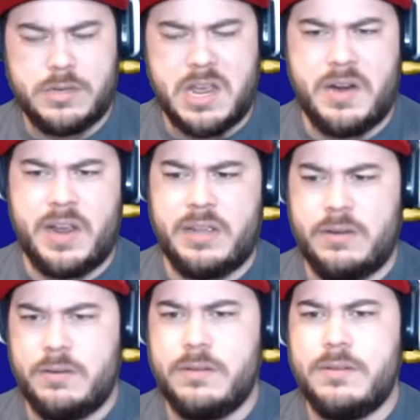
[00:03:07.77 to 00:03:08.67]
All right.
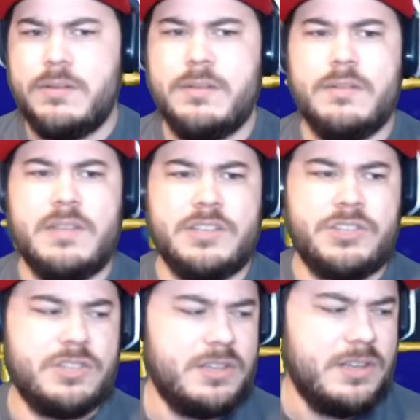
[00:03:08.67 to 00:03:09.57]

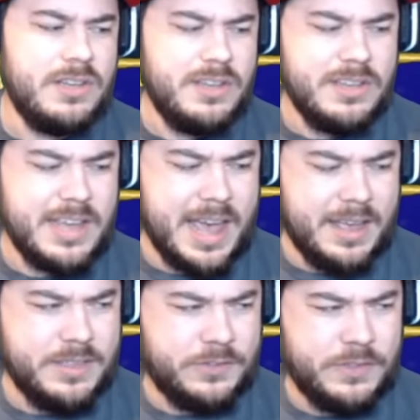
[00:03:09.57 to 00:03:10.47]
This, yeah,
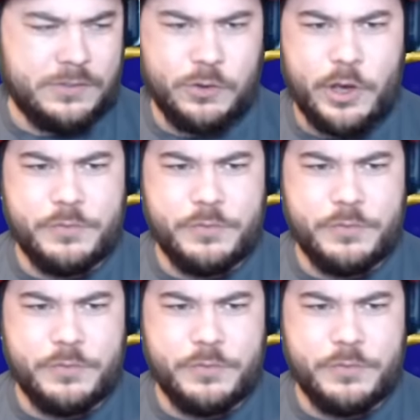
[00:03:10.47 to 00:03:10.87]
this this'll go